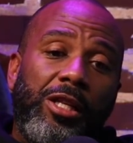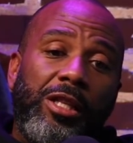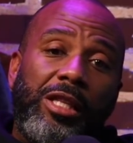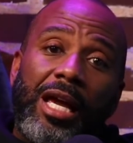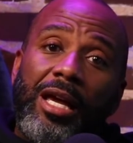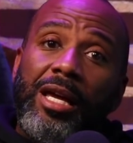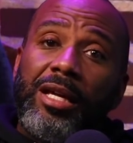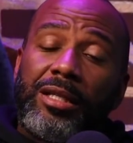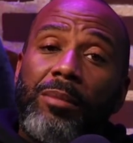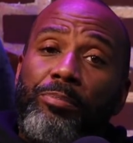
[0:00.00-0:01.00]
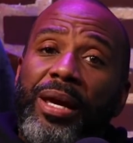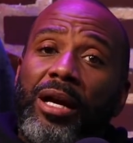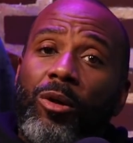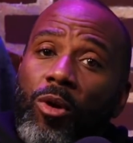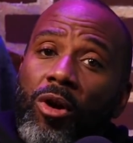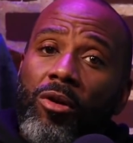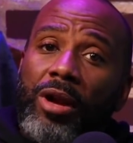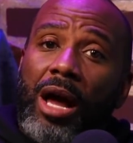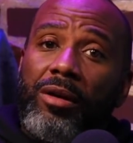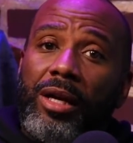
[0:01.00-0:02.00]
There is a bigger
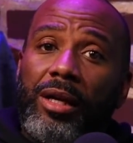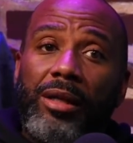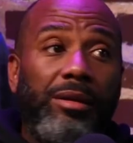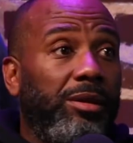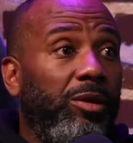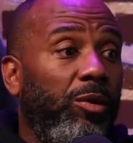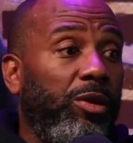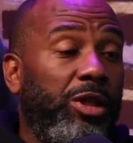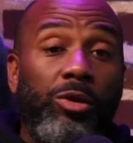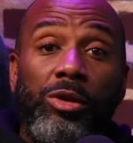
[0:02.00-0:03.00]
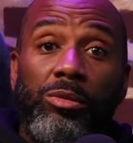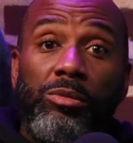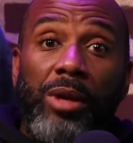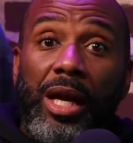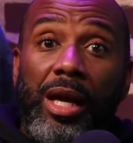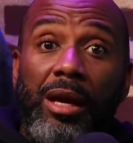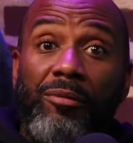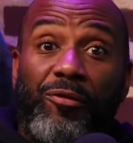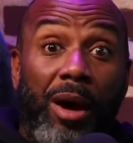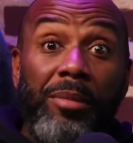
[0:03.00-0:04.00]
world out here. Me and
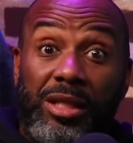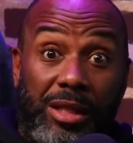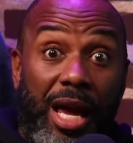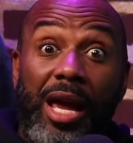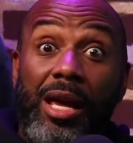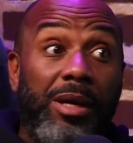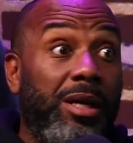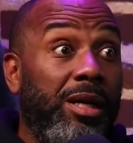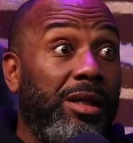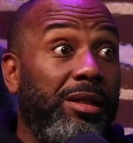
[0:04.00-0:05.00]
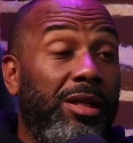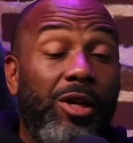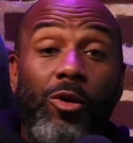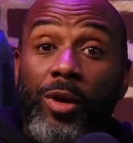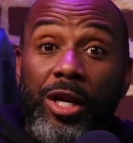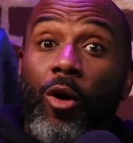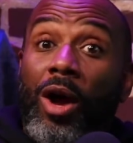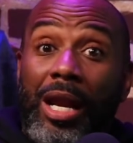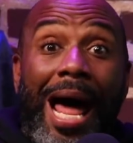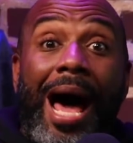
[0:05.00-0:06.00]
him from the same hood. We know
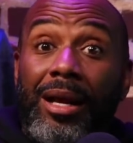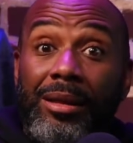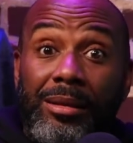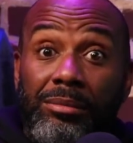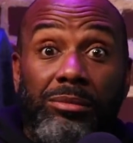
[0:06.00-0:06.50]
a lot of